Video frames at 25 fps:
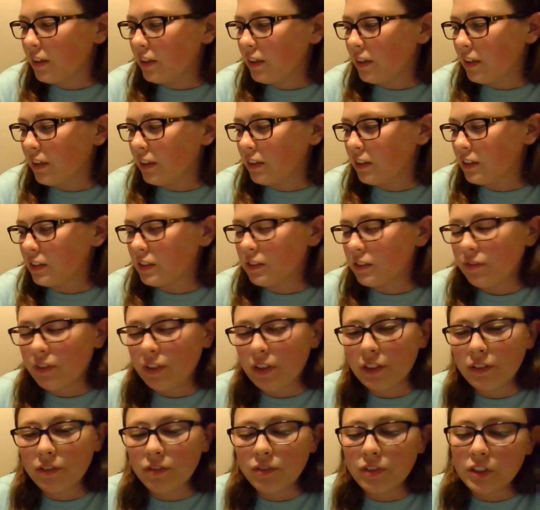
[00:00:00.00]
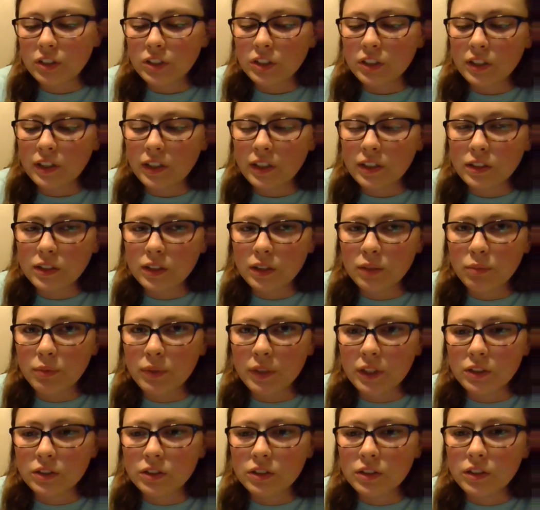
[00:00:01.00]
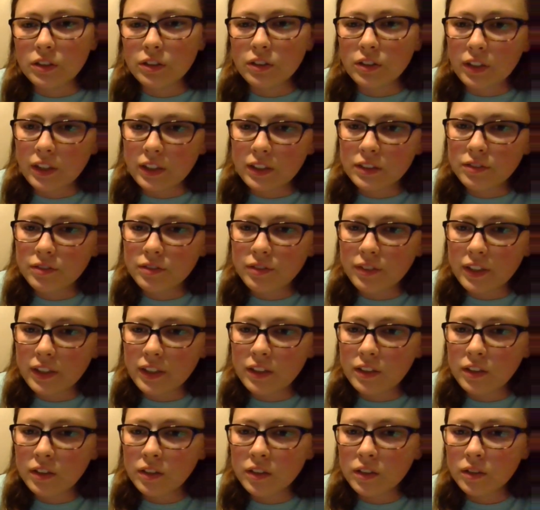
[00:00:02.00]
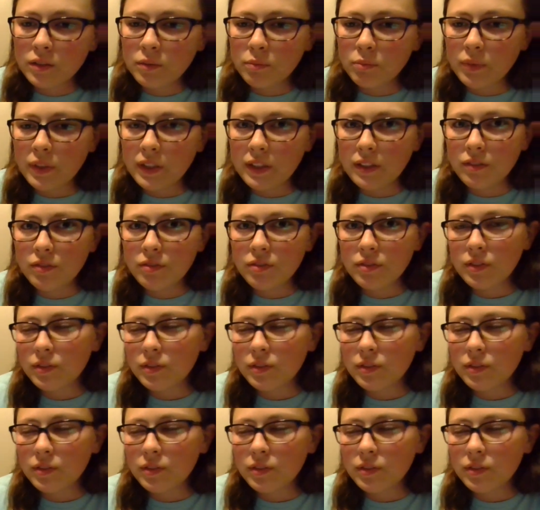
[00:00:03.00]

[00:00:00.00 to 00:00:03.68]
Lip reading: and it's very efficient as compared to the grass-fed beef.